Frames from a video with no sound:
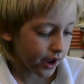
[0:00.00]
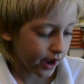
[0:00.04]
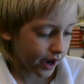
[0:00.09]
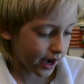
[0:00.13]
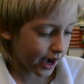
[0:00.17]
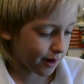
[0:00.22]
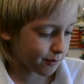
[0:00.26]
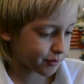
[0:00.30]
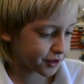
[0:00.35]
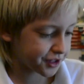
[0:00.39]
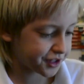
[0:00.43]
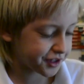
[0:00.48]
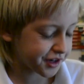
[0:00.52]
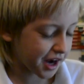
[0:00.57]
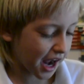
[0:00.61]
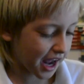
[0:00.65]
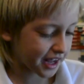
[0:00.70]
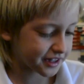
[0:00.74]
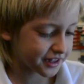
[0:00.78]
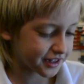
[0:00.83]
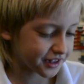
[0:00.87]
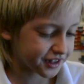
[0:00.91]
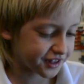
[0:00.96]
And I wish you
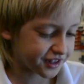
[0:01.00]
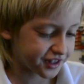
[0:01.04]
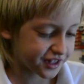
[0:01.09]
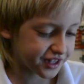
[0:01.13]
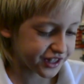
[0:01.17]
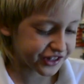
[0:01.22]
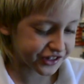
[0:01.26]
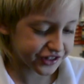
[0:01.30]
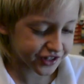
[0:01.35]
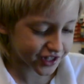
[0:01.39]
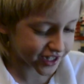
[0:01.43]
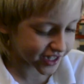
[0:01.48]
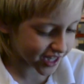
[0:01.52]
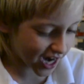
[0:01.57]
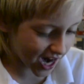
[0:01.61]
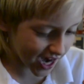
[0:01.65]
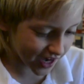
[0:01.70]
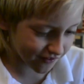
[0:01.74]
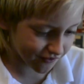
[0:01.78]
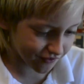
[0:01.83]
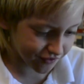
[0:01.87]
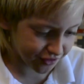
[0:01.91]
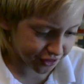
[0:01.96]
guys could see
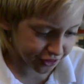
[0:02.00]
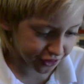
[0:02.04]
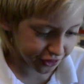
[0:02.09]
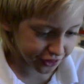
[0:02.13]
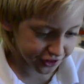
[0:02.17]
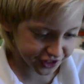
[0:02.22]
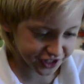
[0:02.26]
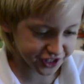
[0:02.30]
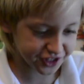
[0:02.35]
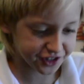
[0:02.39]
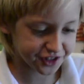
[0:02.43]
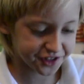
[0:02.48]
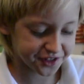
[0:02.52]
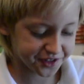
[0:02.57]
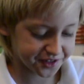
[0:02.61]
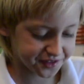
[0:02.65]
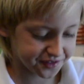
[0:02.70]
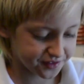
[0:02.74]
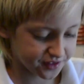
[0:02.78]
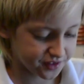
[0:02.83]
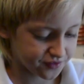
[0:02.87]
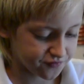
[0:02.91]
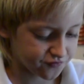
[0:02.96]
inside of
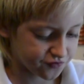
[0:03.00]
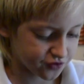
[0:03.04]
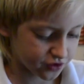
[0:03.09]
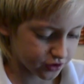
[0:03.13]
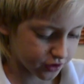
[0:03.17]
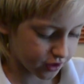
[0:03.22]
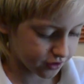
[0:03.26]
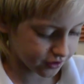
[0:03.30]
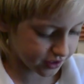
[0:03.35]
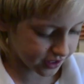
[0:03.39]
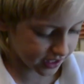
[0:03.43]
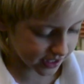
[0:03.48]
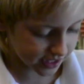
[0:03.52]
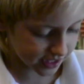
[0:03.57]
this for all the